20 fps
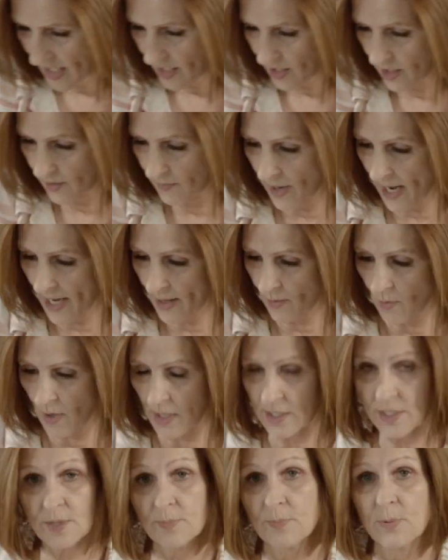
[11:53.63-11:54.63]
You might
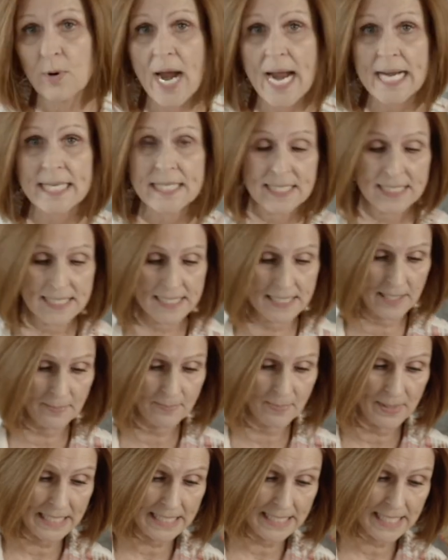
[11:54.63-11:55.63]
want to practice
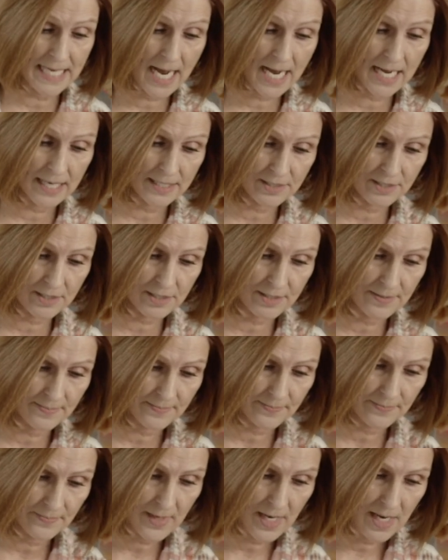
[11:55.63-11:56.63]
dipping nuts.
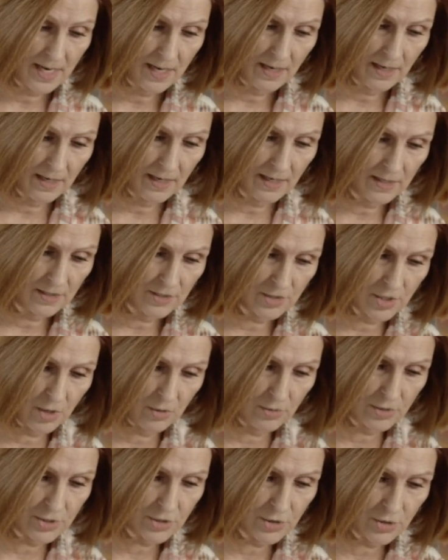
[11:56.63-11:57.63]

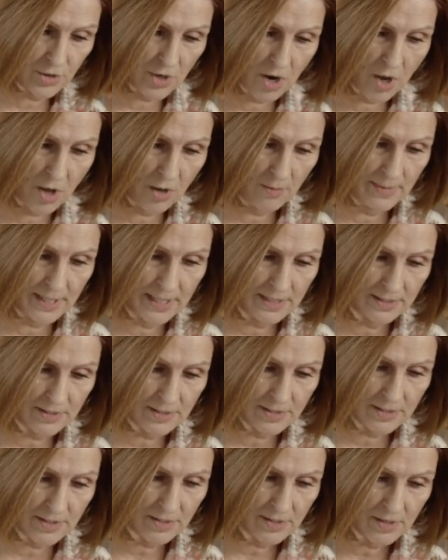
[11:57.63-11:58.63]
Toast your
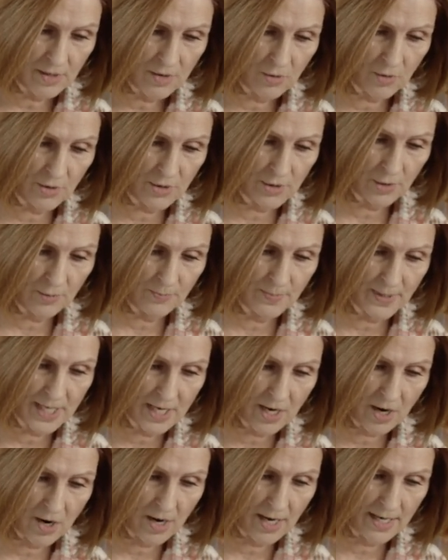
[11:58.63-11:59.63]
almonds or your
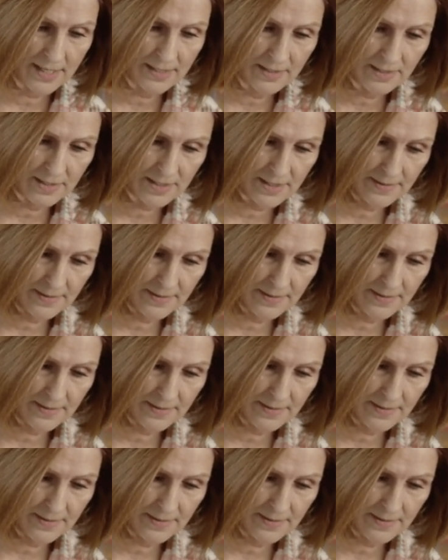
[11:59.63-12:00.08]
pecans